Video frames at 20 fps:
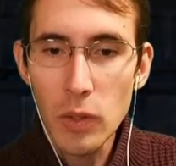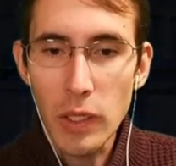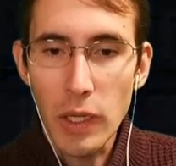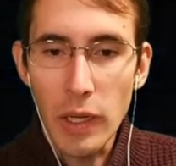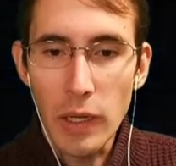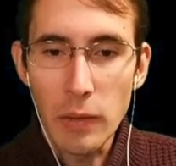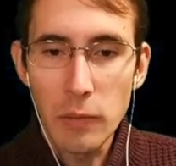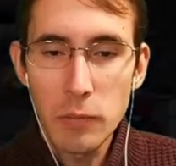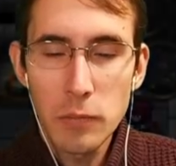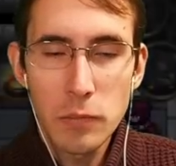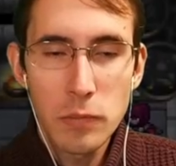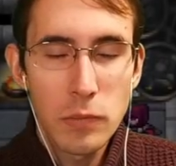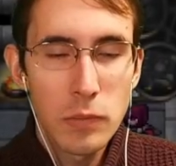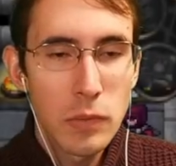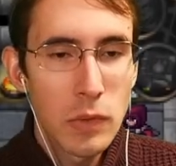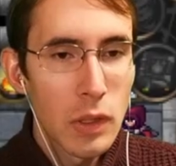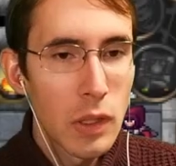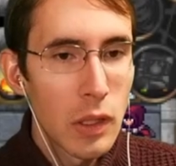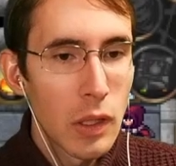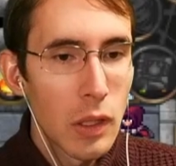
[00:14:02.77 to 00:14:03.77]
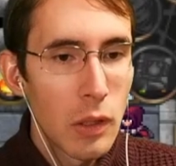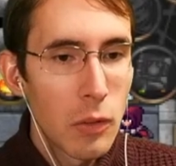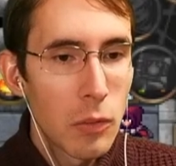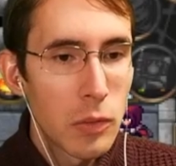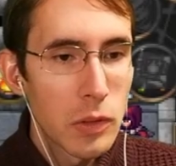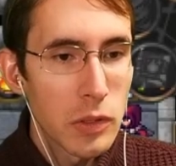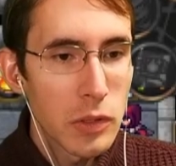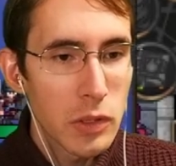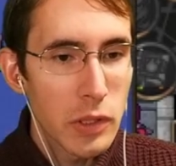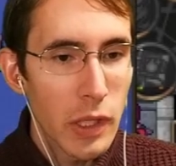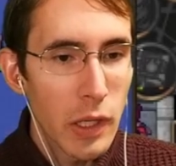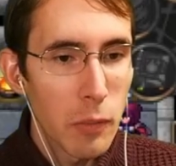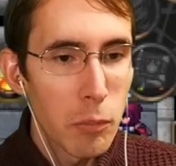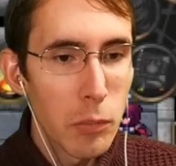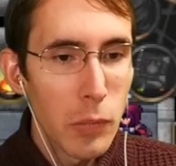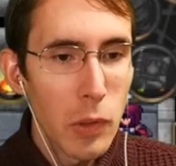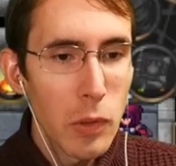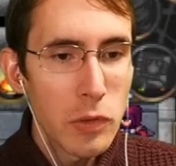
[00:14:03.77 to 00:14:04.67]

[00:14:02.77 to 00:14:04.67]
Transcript: Okay. We took out